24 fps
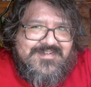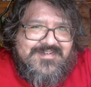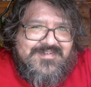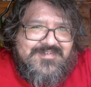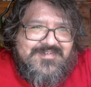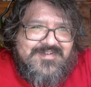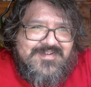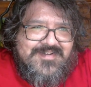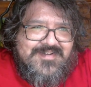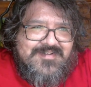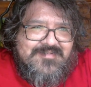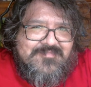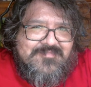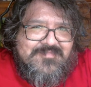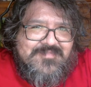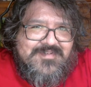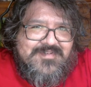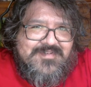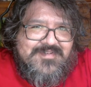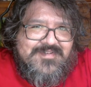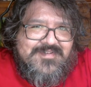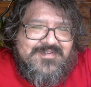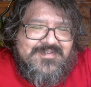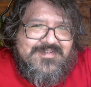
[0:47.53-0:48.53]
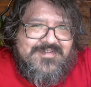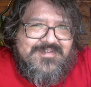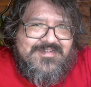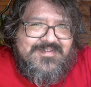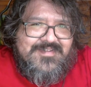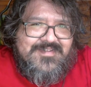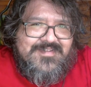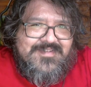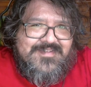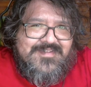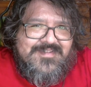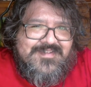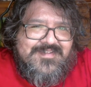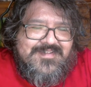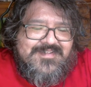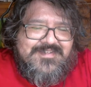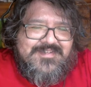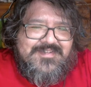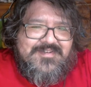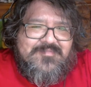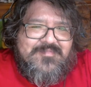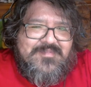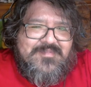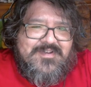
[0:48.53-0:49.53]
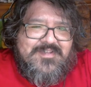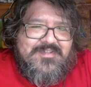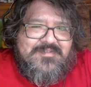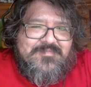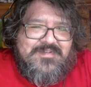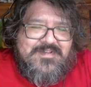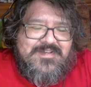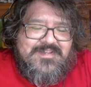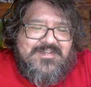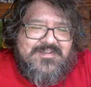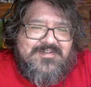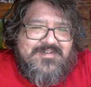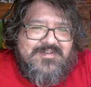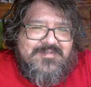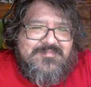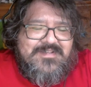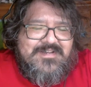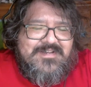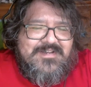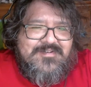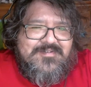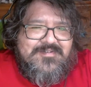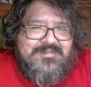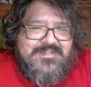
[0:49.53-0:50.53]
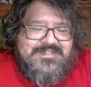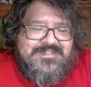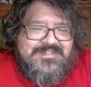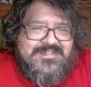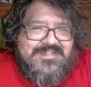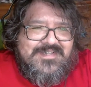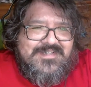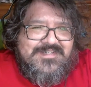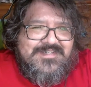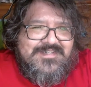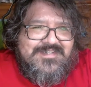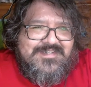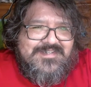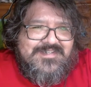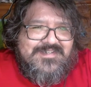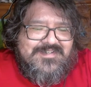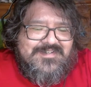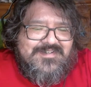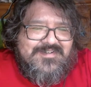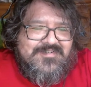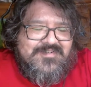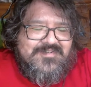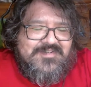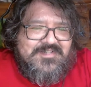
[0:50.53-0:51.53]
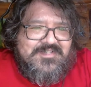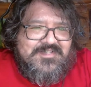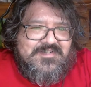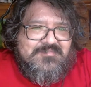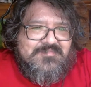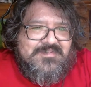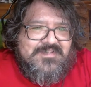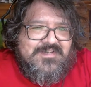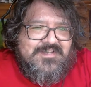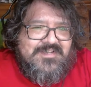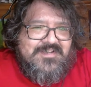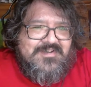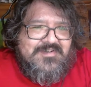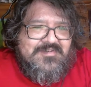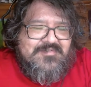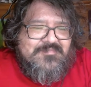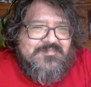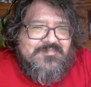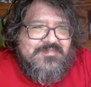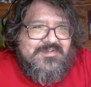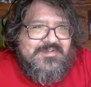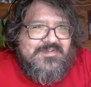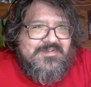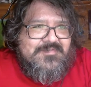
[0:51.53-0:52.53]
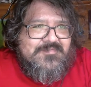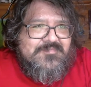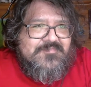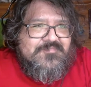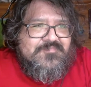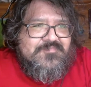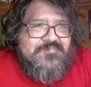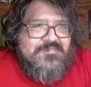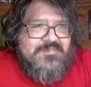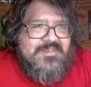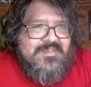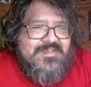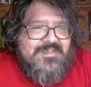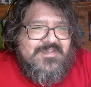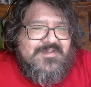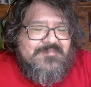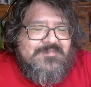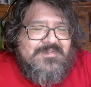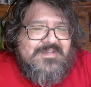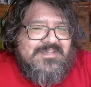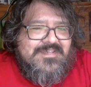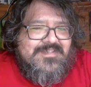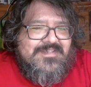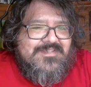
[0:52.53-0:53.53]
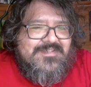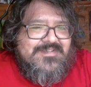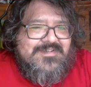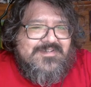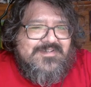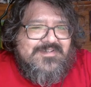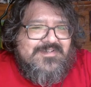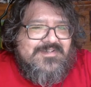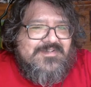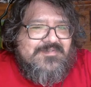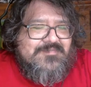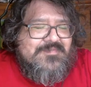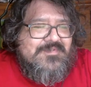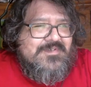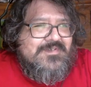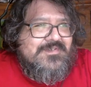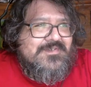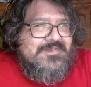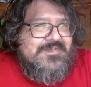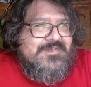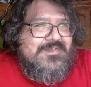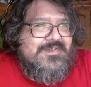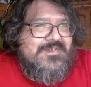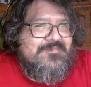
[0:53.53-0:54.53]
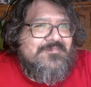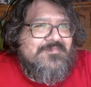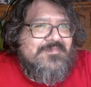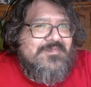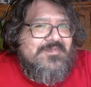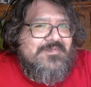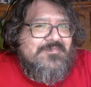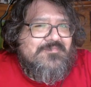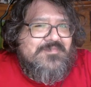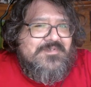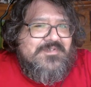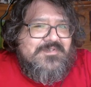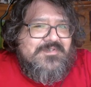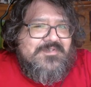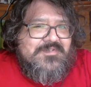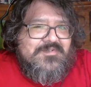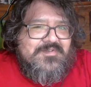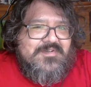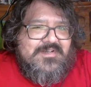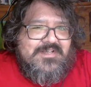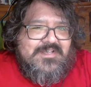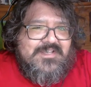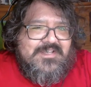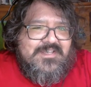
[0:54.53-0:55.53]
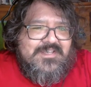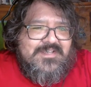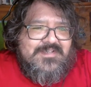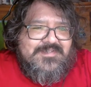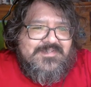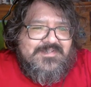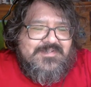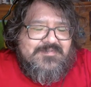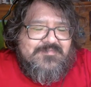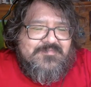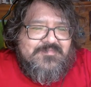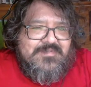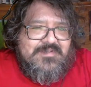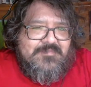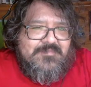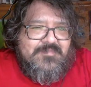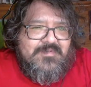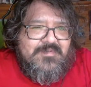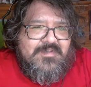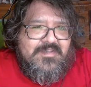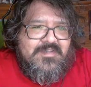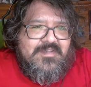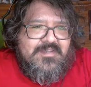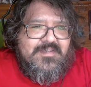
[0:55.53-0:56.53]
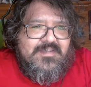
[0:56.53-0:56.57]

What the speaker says: Crap. It's gonna bother me now. I mean, I already sent it, I already shipped it out, but I mean, I can look it up. I'm just trying to guess it.